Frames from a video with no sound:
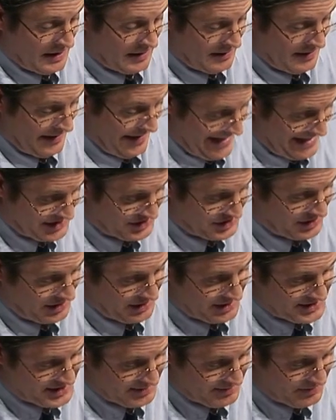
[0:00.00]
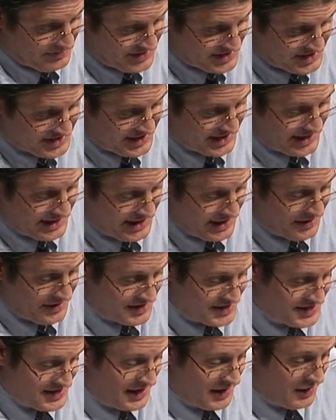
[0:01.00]
nationalism, the city, the
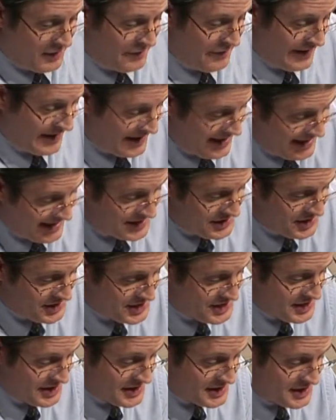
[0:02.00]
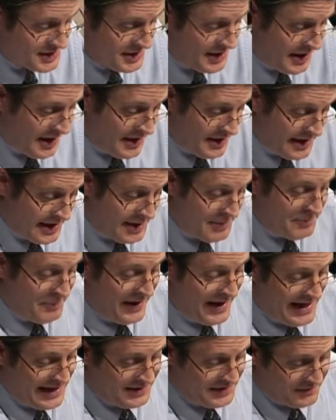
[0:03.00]
self, and consciousness, the
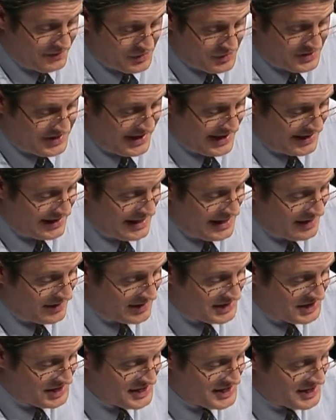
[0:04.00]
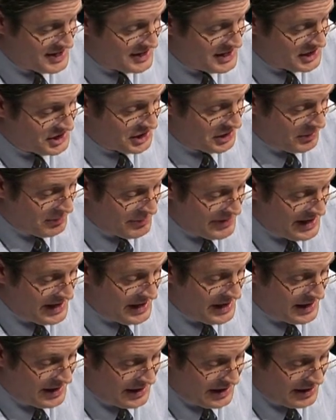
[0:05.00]
impact of new technologies and digital
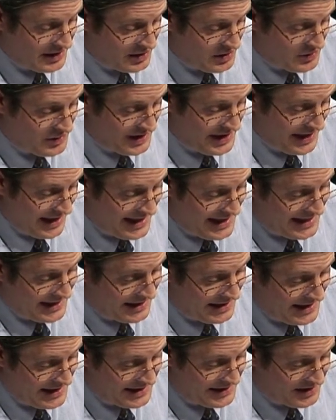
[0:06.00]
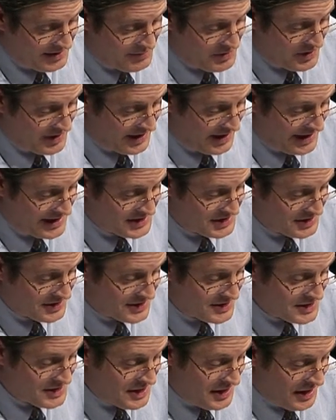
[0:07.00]
media, including online
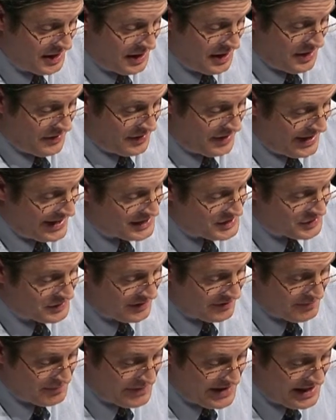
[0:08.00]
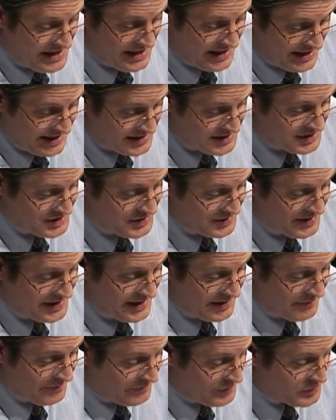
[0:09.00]
communications, the nature of media
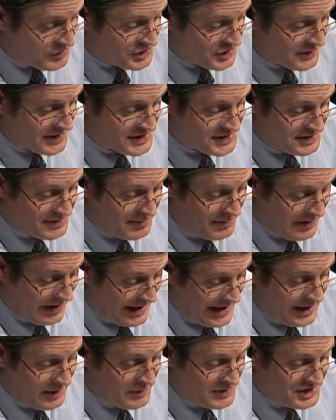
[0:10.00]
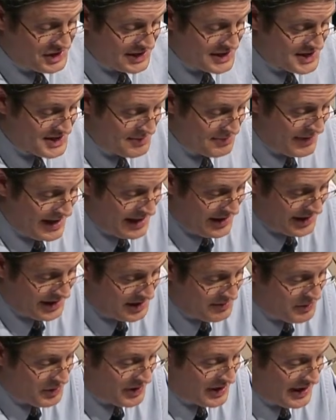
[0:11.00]
history and futurism, language and symbolic
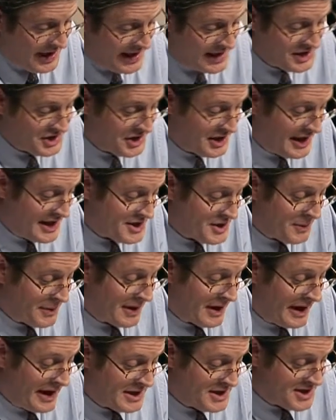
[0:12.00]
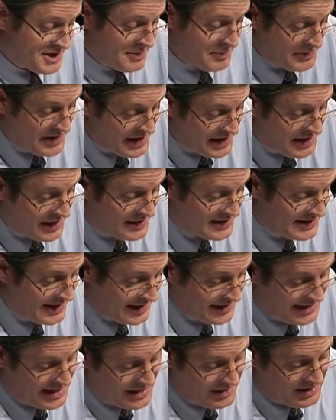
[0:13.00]
communication as it relates to media and
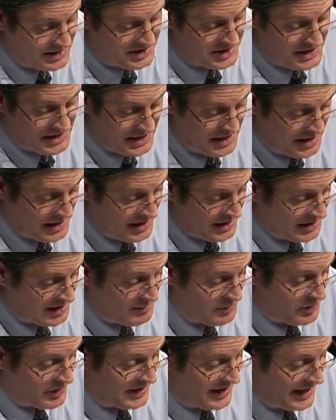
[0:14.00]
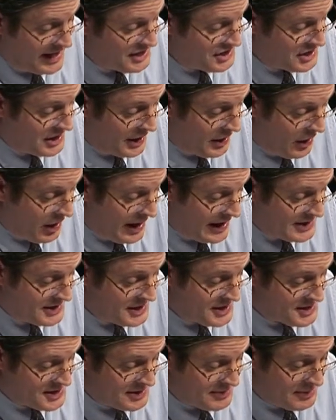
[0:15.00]
technology, communication and
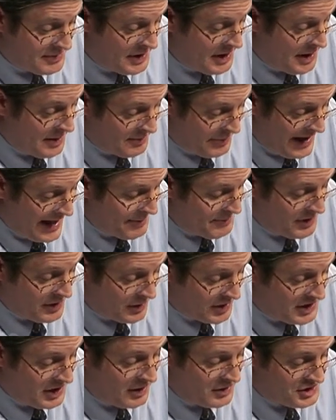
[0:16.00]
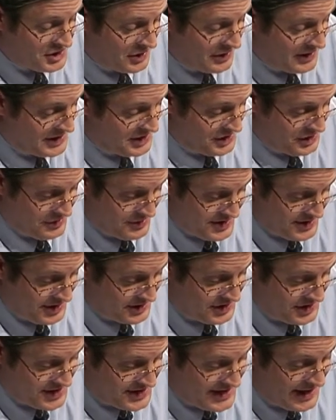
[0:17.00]
autism, popular culture issues
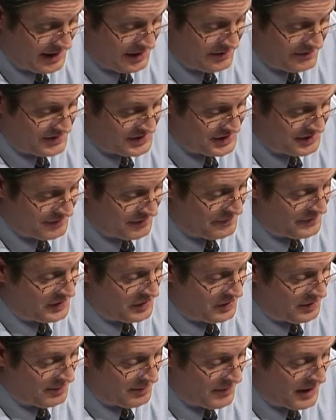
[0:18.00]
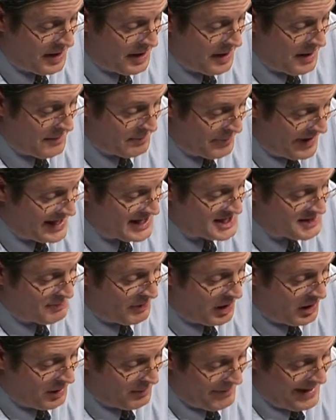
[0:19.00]
such as television, film,
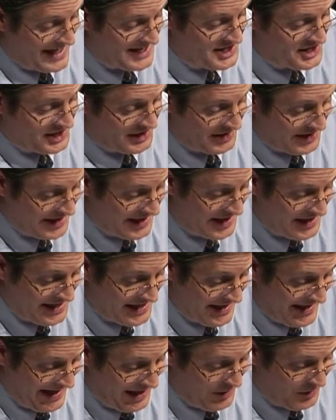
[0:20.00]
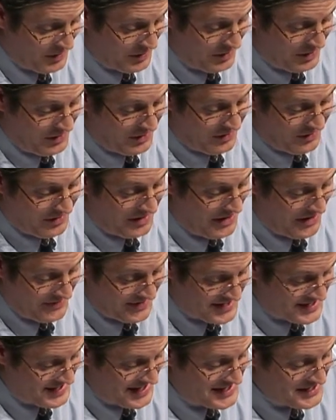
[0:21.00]
baseball, masculinity and alcohol,
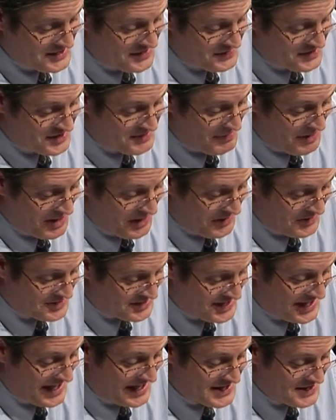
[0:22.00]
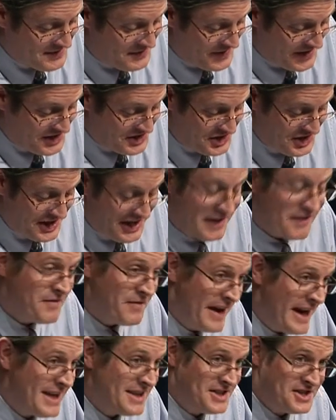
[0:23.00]
the sense of smell, science fiction, and
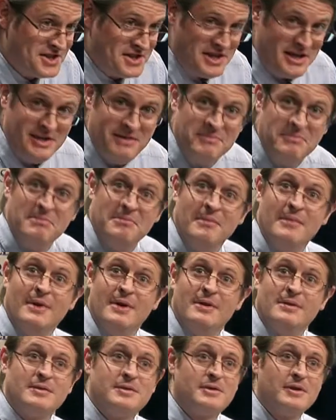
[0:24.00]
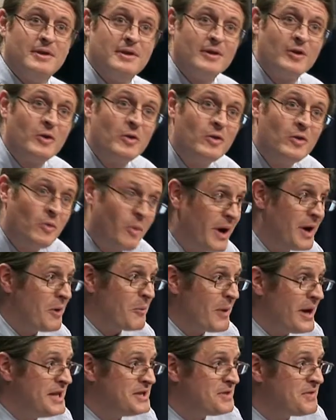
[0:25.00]
fantasy. It's quite a
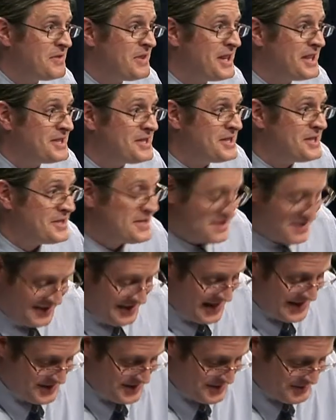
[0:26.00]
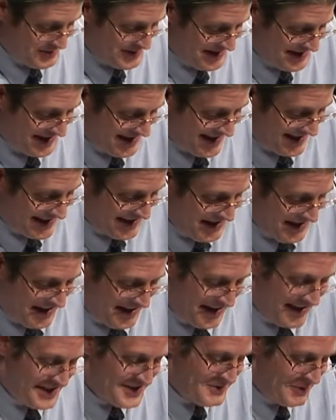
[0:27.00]
range of things Lance has written on.
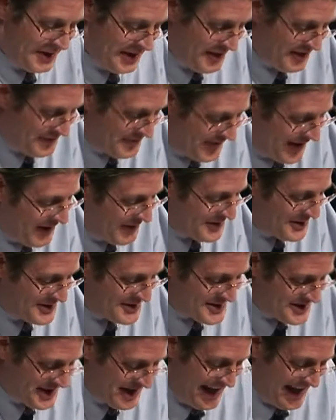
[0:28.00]
He's one of the founders